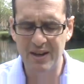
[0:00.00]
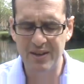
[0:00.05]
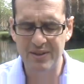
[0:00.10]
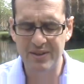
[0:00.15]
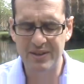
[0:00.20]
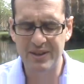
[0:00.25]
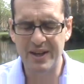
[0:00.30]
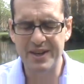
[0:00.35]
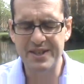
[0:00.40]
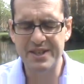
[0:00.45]

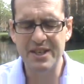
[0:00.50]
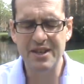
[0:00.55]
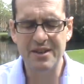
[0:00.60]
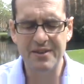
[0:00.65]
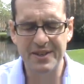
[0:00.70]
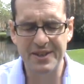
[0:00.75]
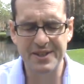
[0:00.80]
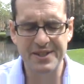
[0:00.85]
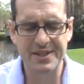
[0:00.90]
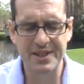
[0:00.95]
the idea
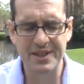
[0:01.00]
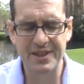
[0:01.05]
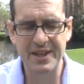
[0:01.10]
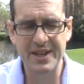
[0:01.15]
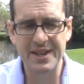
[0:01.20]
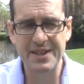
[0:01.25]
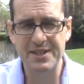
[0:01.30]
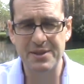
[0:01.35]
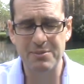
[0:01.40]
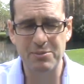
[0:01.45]
is that
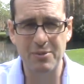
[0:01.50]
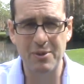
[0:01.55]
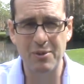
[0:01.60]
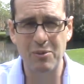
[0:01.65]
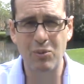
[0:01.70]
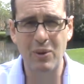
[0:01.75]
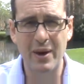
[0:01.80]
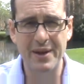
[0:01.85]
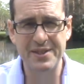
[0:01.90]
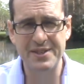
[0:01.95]
things that were
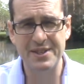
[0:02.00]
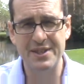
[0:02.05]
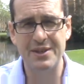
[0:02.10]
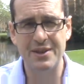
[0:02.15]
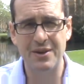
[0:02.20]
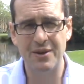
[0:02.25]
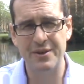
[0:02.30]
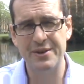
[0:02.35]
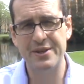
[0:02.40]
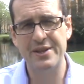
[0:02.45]
once in
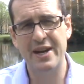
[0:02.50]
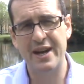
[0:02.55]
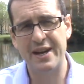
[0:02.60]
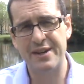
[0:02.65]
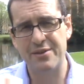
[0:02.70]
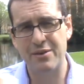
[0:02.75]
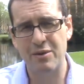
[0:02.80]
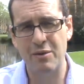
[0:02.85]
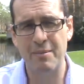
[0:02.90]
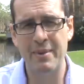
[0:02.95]
contact
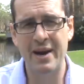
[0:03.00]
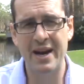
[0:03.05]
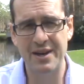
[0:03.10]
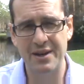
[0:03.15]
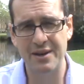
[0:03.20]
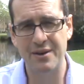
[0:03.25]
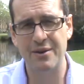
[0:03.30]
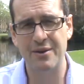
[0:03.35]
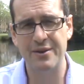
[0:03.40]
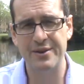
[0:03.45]
remain
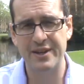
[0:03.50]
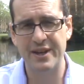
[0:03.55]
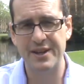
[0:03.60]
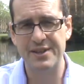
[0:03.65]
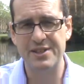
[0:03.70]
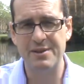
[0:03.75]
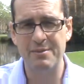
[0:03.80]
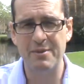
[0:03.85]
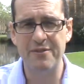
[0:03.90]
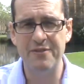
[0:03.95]
in contact.
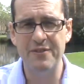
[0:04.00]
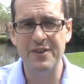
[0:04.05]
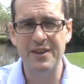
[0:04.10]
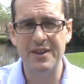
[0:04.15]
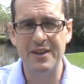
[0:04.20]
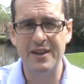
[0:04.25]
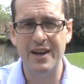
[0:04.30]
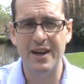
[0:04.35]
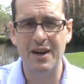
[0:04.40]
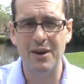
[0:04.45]
So my
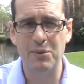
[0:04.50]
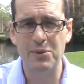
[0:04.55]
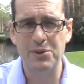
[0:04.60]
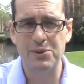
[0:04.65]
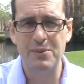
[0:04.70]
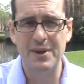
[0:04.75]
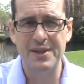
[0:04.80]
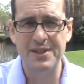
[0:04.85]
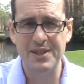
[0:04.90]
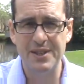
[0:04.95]
fingernail was
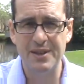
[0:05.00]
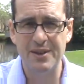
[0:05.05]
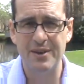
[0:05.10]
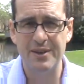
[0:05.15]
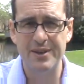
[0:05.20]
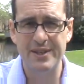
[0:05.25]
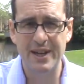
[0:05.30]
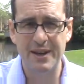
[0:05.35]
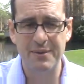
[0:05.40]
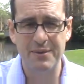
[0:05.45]
once in
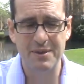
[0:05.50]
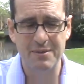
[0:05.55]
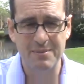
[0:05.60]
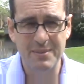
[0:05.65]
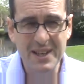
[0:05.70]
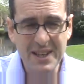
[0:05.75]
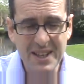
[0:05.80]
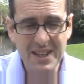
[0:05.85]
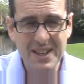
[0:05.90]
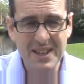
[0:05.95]
contact with
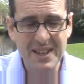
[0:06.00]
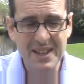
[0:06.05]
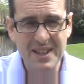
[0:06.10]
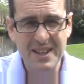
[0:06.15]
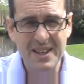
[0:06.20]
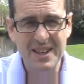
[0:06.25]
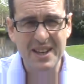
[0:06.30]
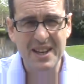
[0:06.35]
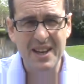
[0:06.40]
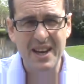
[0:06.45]
me,
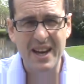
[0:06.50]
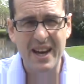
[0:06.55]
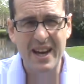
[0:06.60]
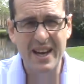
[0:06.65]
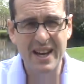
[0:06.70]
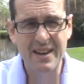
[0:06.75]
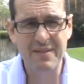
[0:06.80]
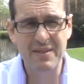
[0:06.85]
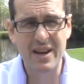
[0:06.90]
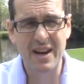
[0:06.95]

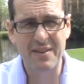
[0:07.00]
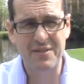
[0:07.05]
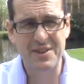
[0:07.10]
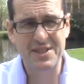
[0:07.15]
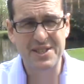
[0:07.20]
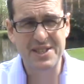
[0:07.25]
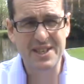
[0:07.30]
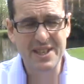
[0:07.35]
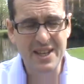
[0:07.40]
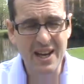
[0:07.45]
and even after
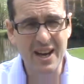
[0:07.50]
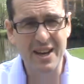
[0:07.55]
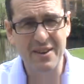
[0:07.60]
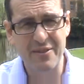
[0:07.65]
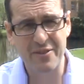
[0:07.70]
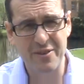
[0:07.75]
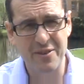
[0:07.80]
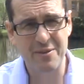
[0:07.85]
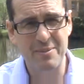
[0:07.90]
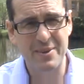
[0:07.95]
it's cut
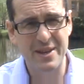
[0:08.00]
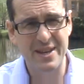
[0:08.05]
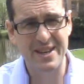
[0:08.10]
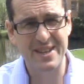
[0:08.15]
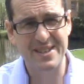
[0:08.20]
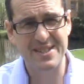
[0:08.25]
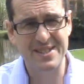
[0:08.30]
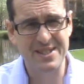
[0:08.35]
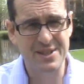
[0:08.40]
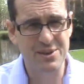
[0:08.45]
from me,
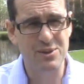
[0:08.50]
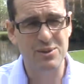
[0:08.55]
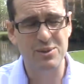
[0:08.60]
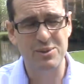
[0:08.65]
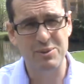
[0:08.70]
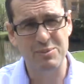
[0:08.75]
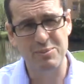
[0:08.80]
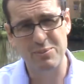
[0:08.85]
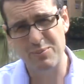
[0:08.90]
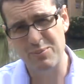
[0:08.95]
it still
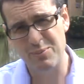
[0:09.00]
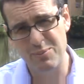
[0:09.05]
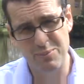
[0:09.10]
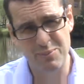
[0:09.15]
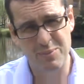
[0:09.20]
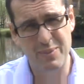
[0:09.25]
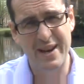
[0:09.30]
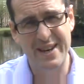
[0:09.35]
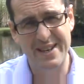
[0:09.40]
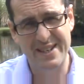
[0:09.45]

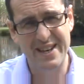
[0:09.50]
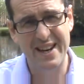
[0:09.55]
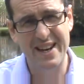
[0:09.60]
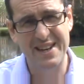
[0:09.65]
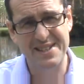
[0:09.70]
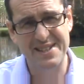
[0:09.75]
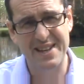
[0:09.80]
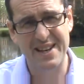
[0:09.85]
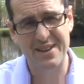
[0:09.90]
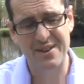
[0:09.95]

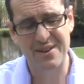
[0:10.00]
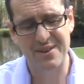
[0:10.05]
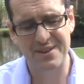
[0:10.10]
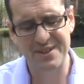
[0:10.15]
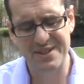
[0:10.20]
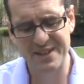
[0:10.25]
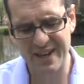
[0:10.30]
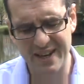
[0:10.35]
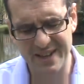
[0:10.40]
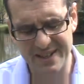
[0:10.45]
maintains that
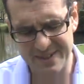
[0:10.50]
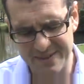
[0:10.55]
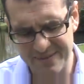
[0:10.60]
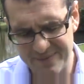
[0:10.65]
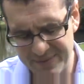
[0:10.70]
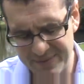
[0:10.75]
contact.